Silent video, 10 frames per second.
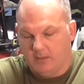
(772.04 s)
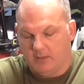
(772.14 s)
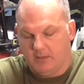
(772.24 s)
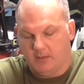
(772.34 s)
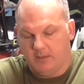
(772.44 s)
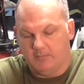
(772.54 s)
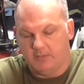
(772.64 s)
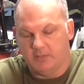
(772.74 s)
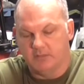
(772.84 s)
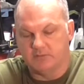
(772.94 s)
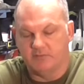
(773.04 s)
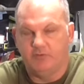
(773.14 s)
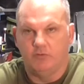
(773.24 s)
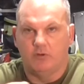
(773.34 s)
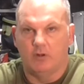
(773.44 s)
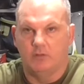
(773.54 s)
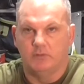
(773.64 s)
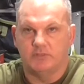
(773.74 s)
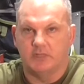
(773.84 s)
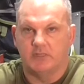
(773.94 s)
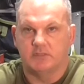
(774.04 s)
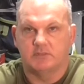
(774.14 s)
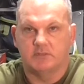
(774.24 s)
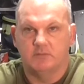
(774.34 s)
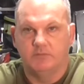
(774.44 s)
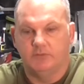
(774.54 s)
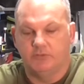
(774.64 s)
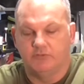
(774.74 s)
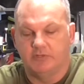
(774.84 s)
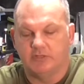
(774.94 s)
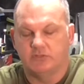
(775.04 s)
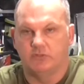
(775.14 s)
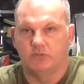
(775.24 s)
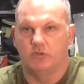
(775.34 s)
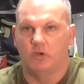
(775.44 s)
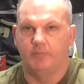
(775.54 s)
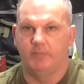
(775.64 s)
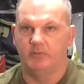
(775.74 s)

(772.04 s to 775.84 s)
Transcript: Because if you close this with your drinks on top